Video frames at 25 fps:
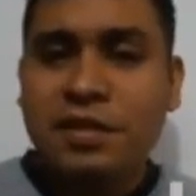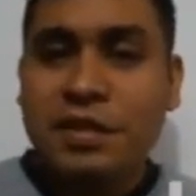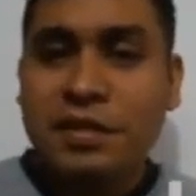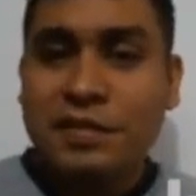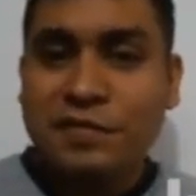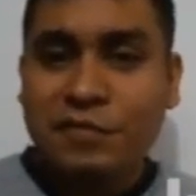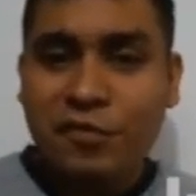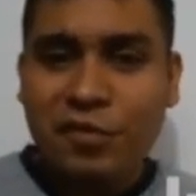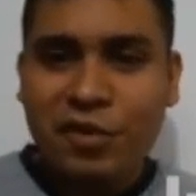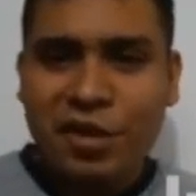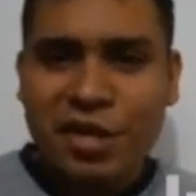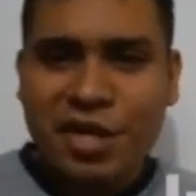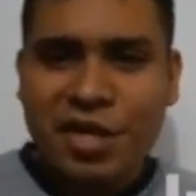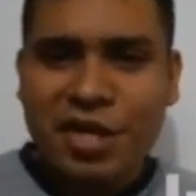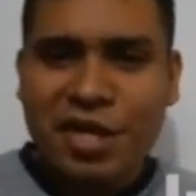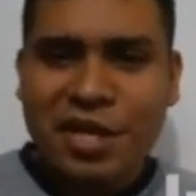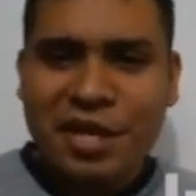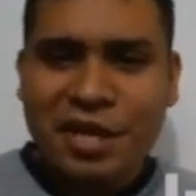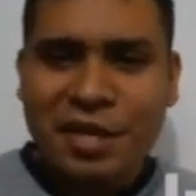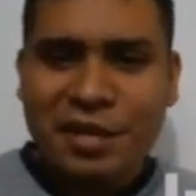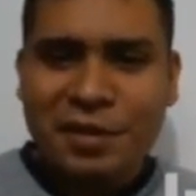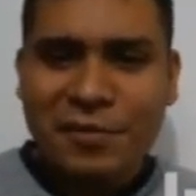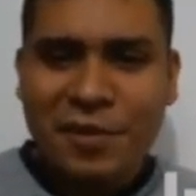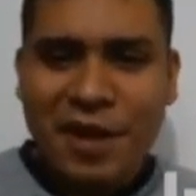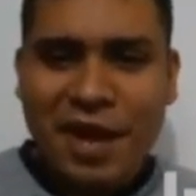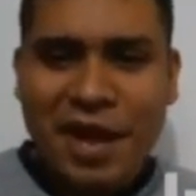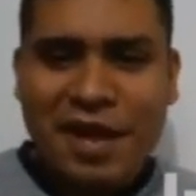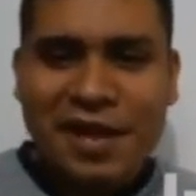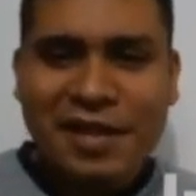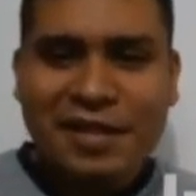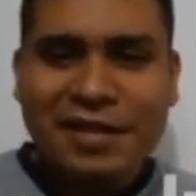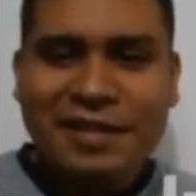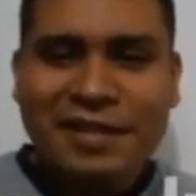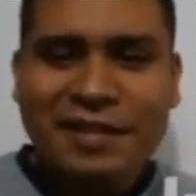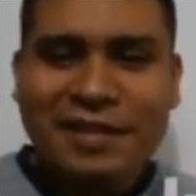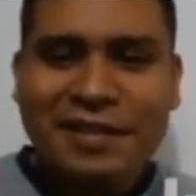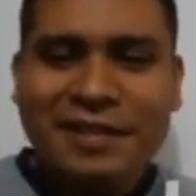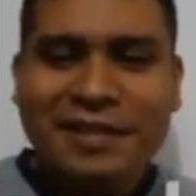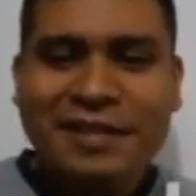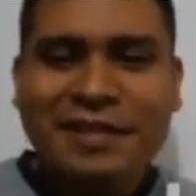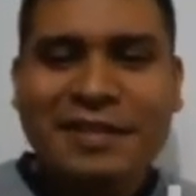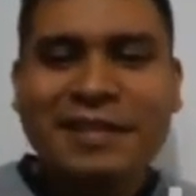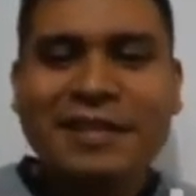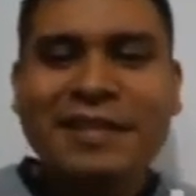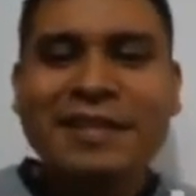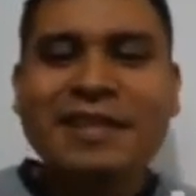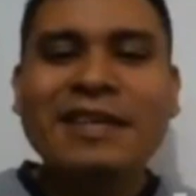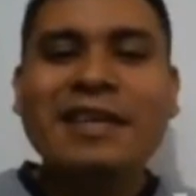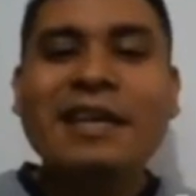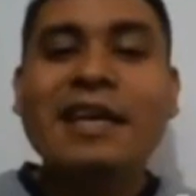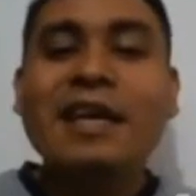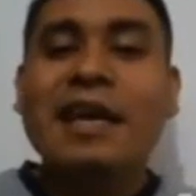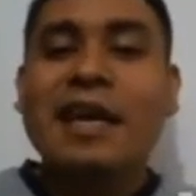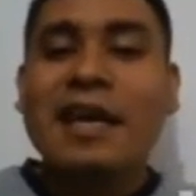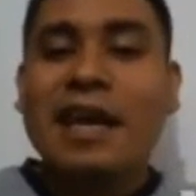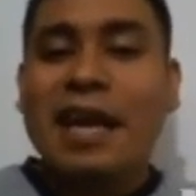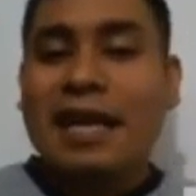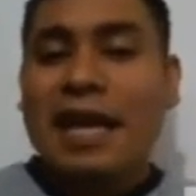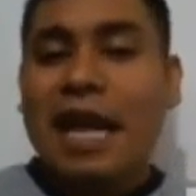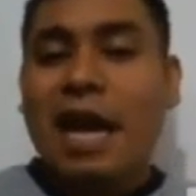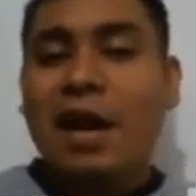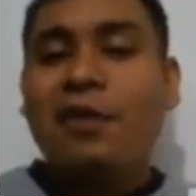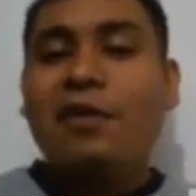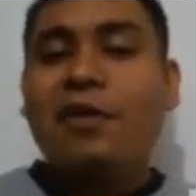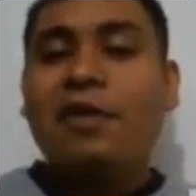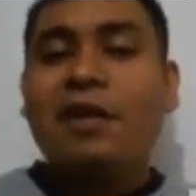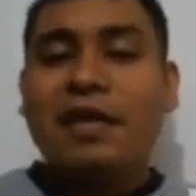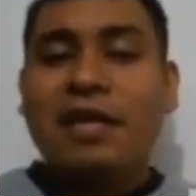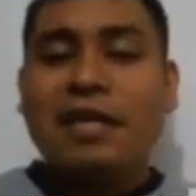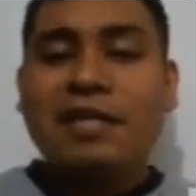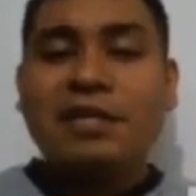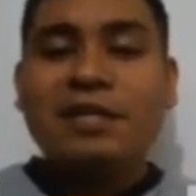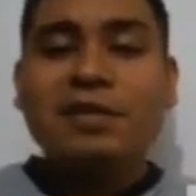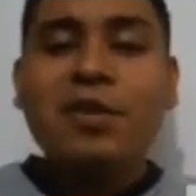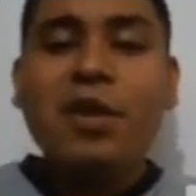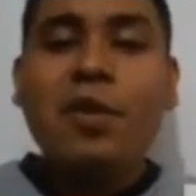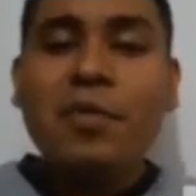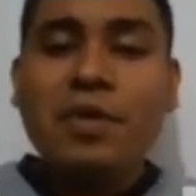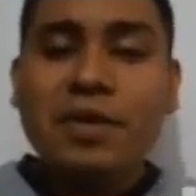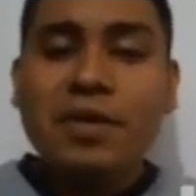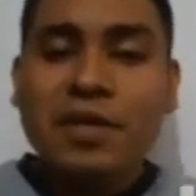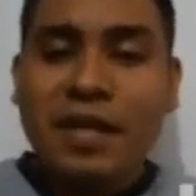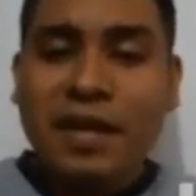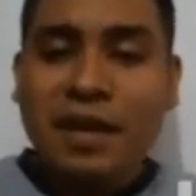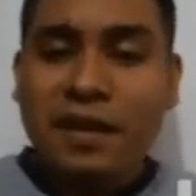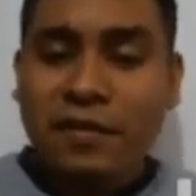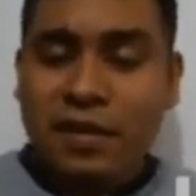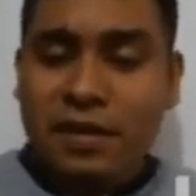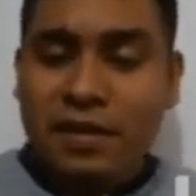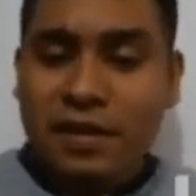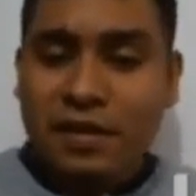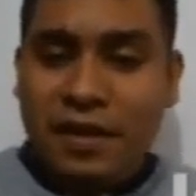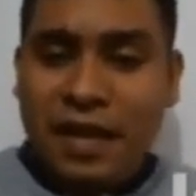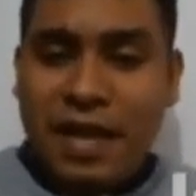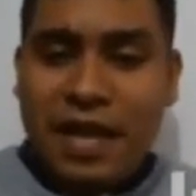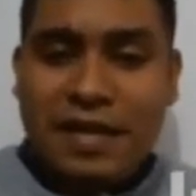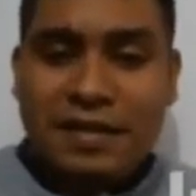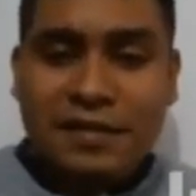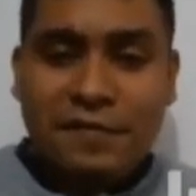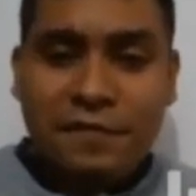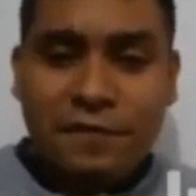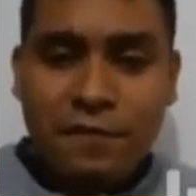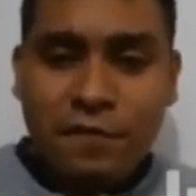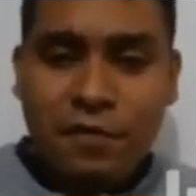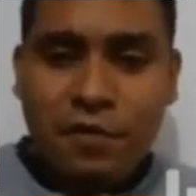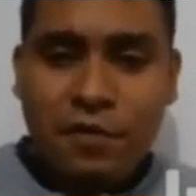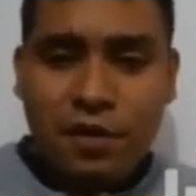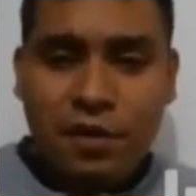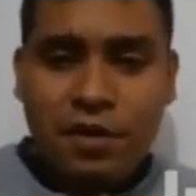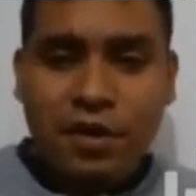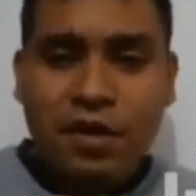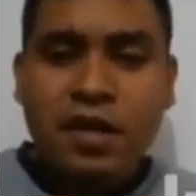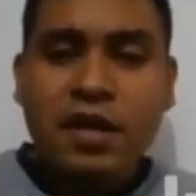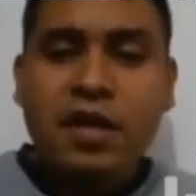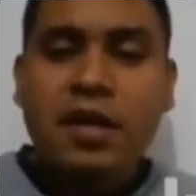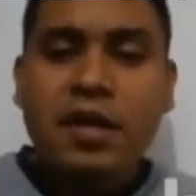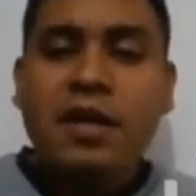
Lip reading: It's for eating, right? And now let's go with the last 4.